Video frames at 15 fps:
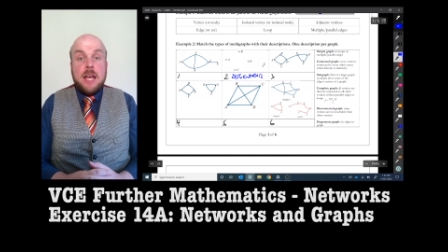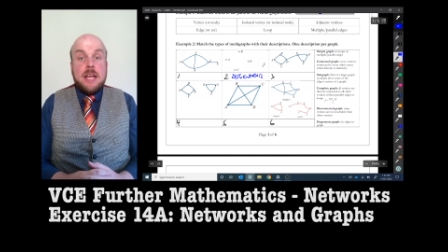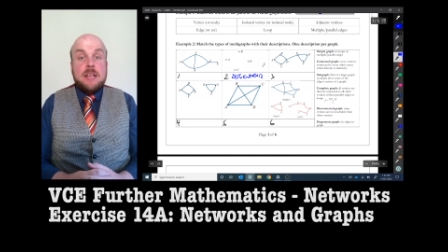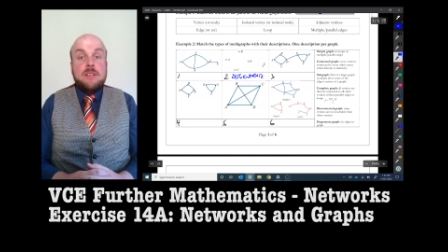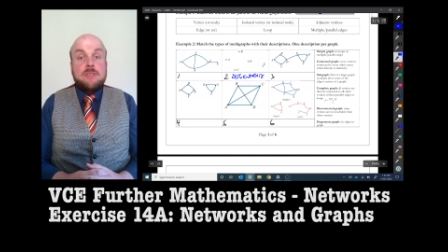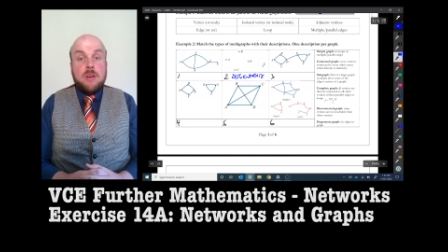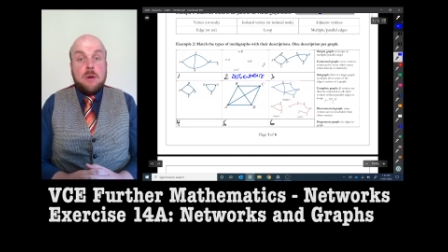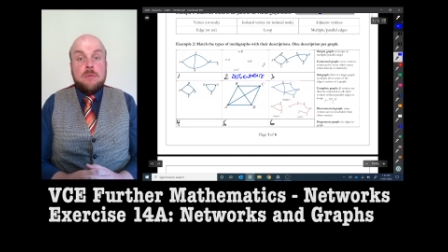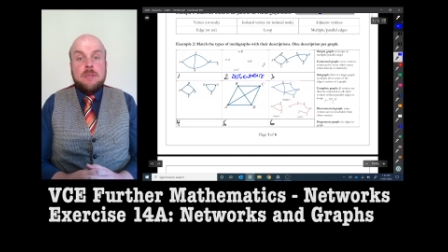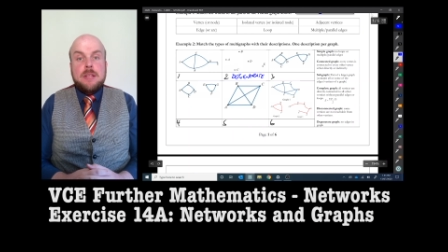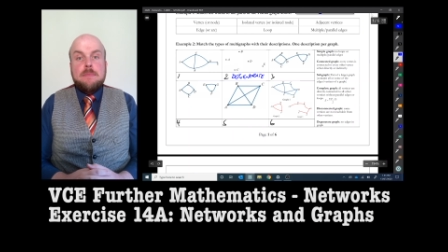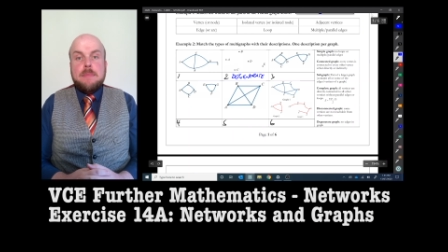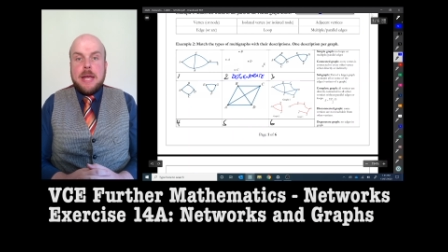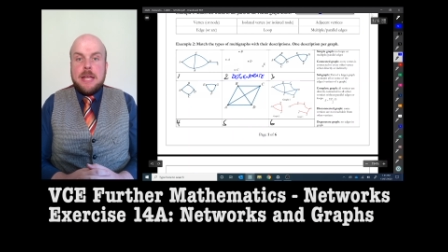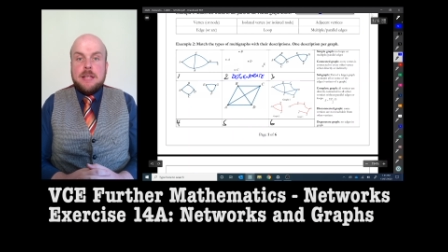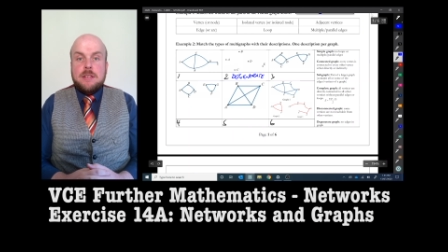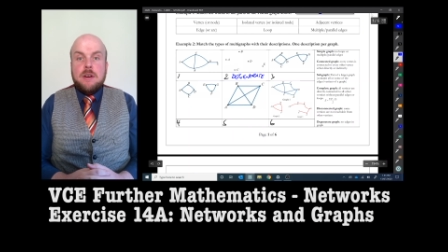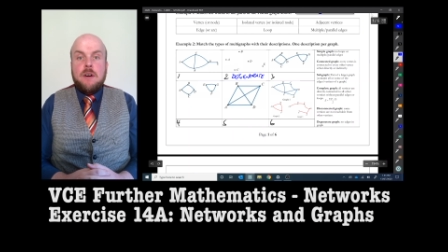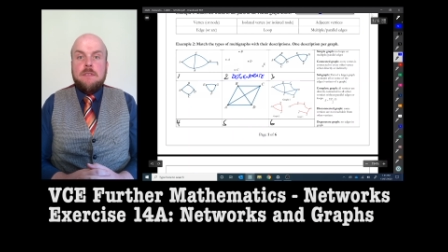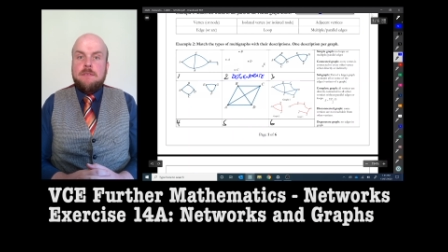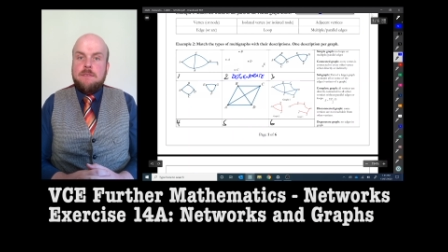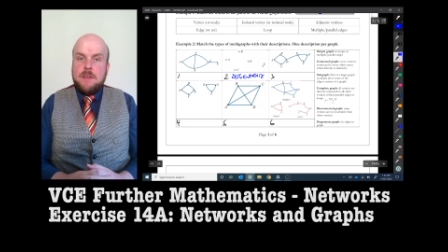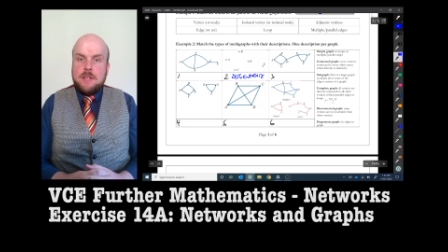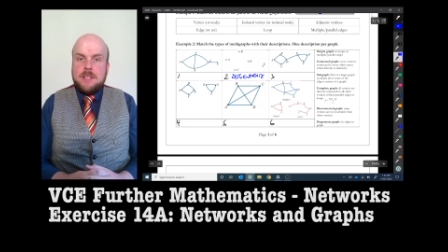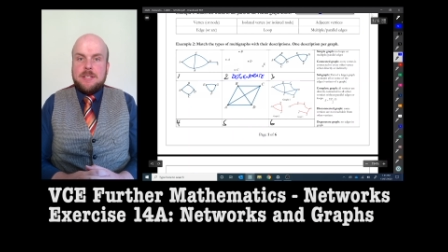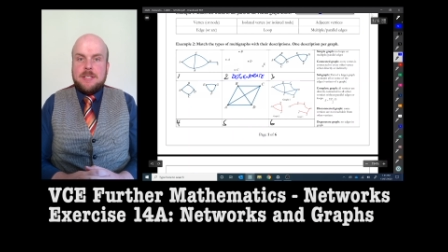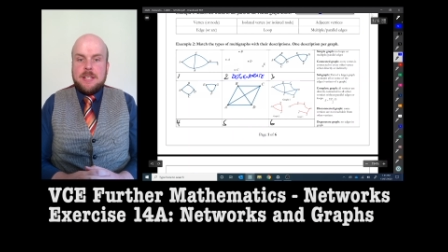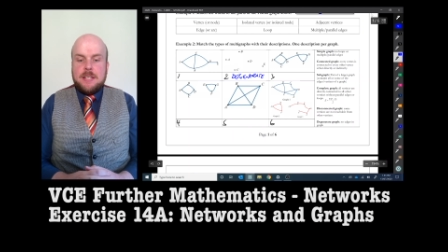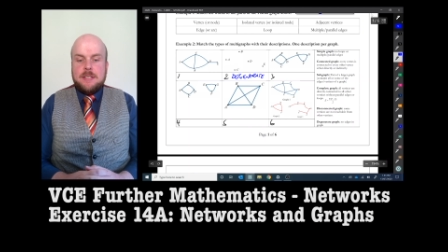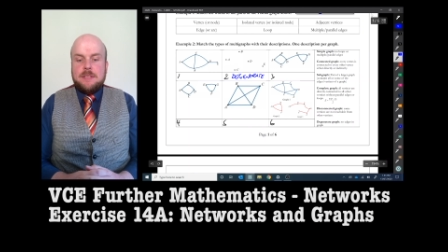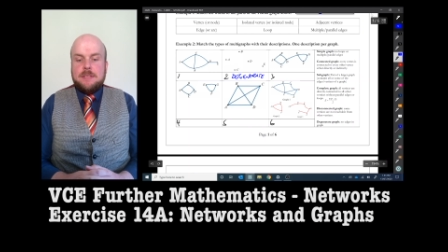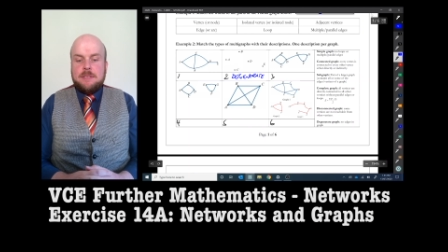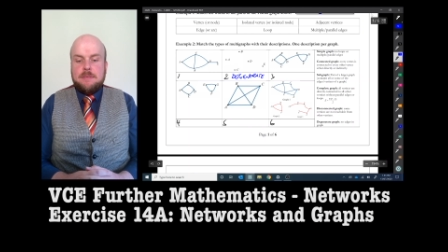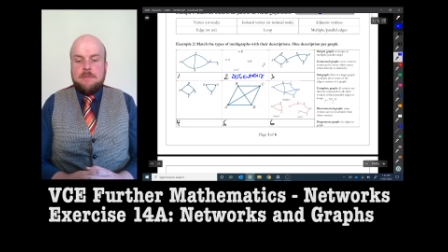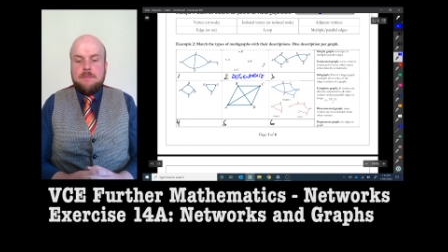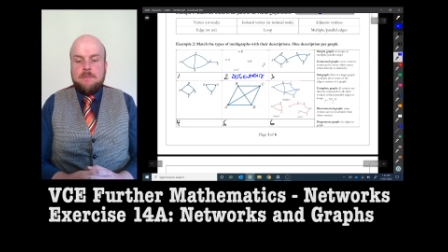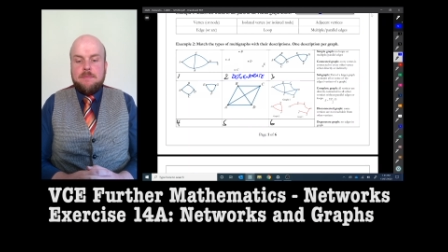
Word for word: and is only made of vertices.